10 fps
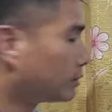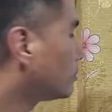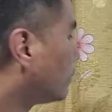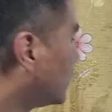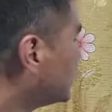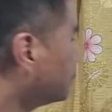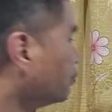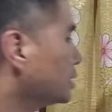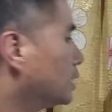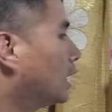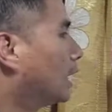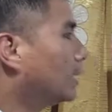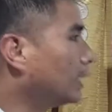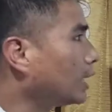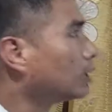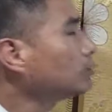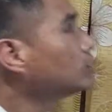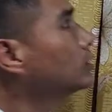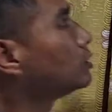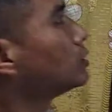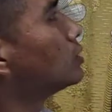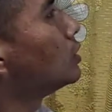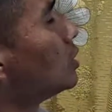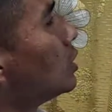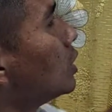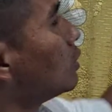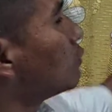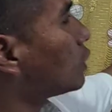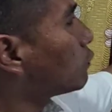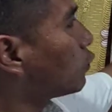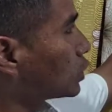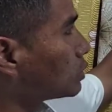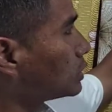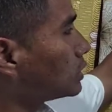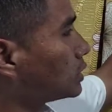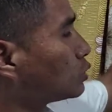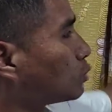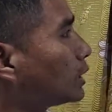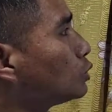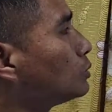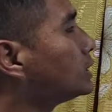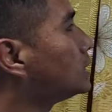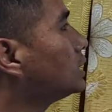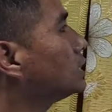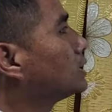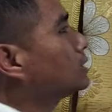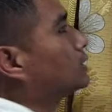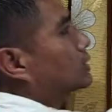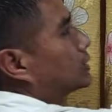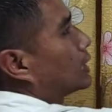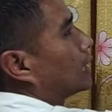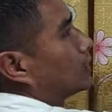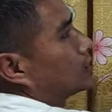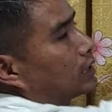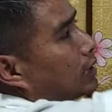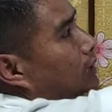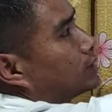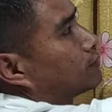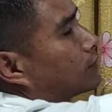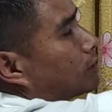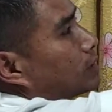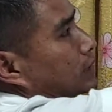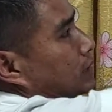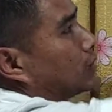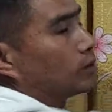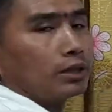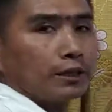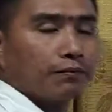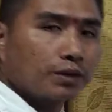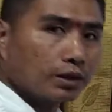Fine. Now for photosynthesis, what do we need is sunlight. Sunlight is from the sun only,